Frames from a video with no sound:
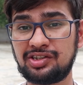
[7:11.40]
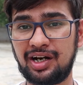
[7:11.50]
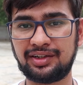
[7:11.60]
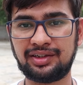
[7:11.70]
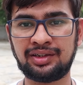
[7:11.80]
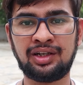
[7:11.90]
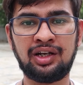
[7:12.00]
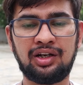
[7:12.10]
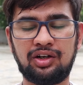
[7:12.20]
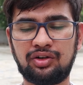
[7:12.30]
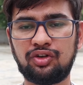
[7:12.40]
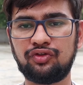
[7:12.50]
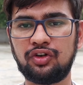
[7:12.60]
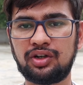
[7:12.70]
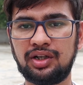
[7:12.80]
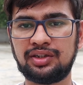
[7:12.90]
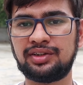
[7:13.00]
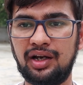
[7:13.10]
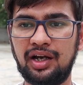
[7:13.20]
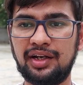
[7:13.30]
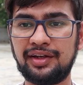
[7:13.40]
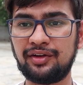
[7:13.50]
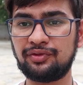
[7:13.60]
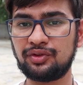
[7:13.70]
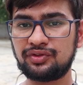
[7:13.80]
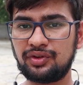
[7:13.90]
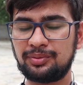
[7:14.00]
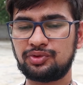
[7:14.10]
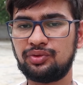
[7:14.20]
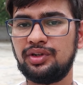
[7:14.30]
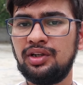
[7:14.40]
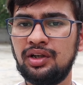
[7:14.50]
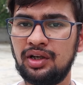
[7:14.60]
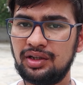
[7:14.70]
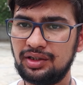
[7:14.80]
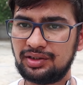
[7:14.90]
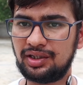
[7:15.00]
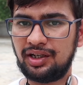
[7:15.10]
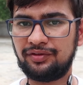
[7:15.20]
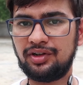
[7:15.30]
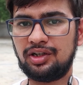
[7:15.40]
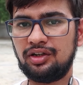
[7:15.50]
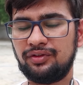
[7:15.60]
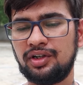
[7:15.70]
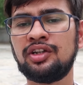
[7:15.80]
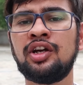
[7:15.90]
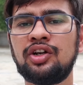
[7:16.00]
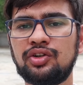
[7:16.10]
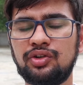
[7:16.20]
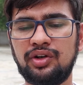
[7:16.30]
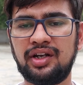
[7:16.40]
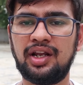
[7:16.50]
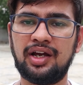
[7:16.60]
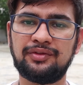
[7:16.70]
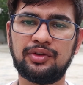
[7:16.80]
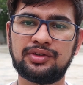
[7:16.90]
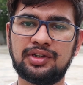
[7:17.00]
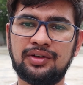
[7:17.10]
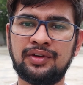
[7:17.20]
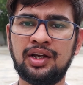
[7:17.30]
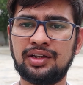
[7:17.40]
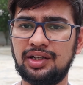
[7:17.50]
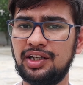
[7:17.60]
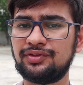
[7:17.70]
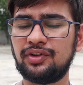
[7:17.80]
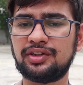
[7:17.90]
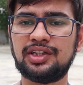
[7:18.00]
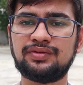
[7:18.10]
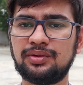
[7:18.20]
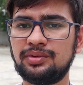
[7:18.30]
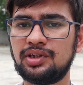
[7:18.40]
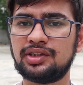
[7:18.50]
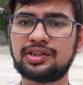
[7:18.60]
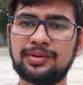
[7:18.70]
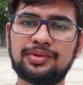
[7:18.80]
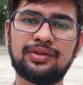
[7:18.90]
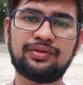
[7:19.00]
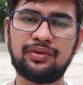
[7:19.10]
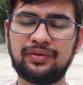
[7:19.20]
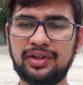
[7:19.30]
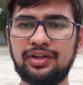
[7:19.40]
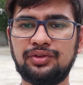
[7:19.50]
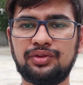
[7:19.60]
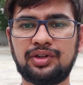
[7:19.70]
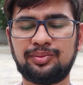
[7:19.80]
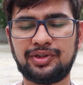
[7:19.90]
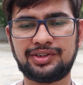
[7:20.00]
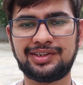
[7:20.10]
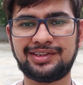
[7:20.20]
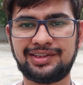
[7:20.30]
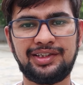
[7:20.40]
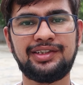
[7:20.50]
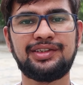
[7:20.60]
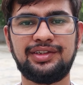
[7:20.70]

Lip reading: charging, good vocals and earphones from Sony, these are definitely worth. Go and have yourself. The links for these will be in the description from where you can purchase these